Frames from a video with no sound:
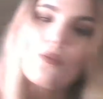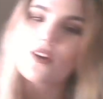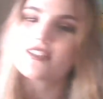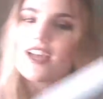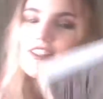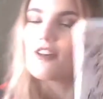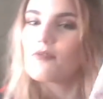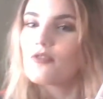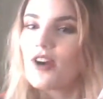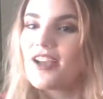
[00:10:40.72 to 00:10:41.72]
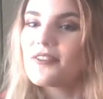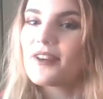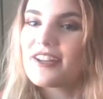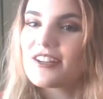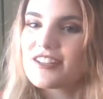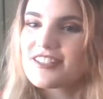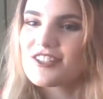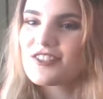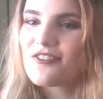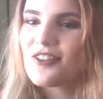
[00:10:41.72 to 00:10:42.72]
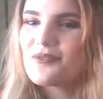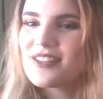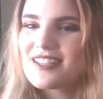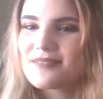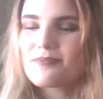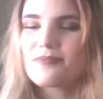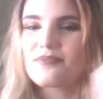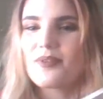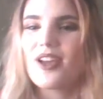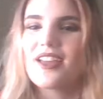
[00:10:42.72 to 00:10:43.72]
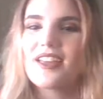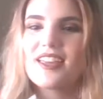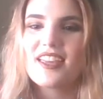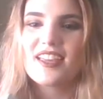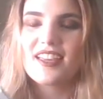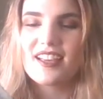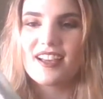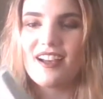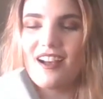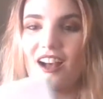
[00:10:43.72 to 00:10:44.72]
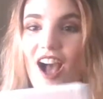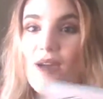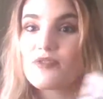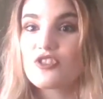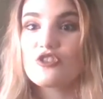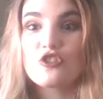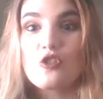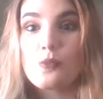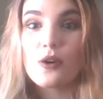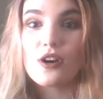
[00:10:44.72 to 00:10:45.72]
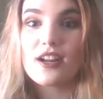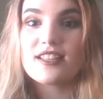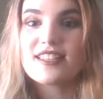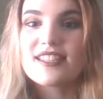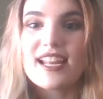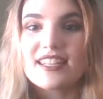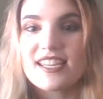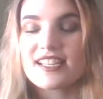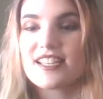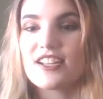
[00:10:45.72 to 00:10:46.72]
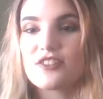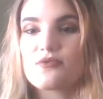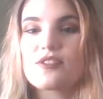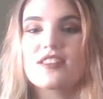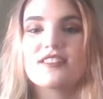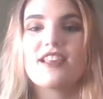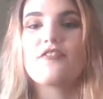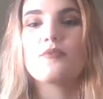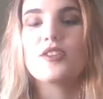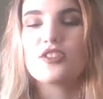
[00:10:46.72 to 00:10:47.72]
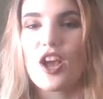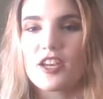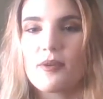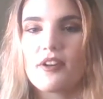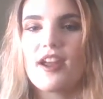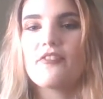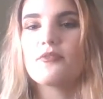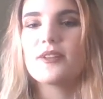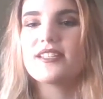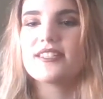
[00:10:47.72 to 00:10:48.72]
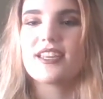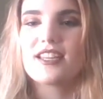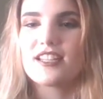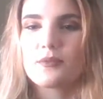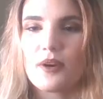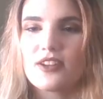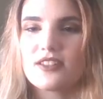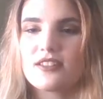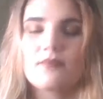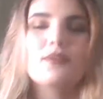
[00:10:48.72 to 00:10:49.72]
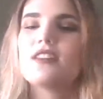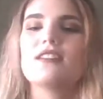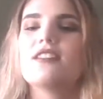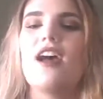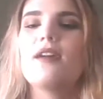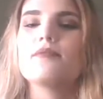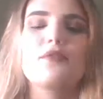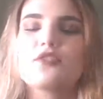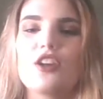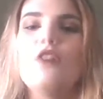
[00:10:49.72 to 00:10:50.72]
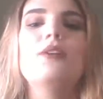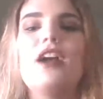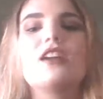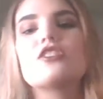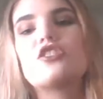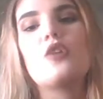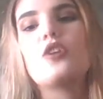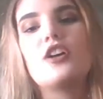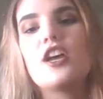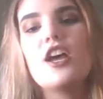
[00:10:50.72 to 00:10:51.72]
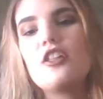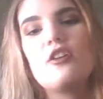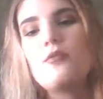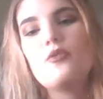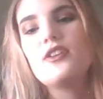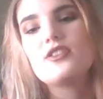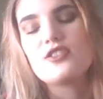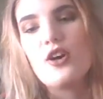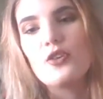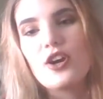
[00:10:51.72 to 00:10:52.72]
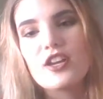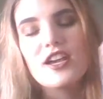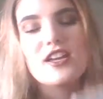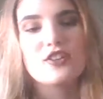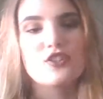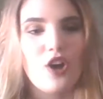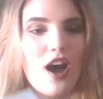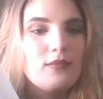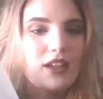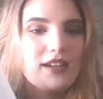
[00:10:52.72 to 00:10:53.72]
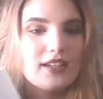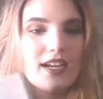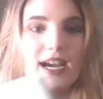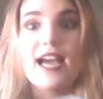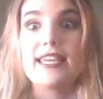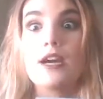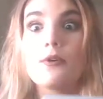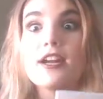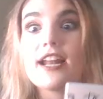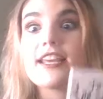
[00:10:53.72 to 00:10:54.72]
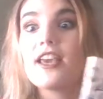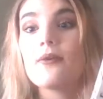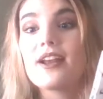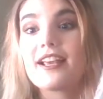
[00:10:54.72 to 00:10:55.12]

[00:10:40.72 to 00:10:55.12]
Boys I Loved Before. I have it right here because I just filmed this. But uh, I'm super insanely excited to read this. Everybody's talking about it. Everybody's singing its praises a million times. Everyone's like, oh my God, it's so good. That movie is so good. So I'm like, I can't wait. I can't wait.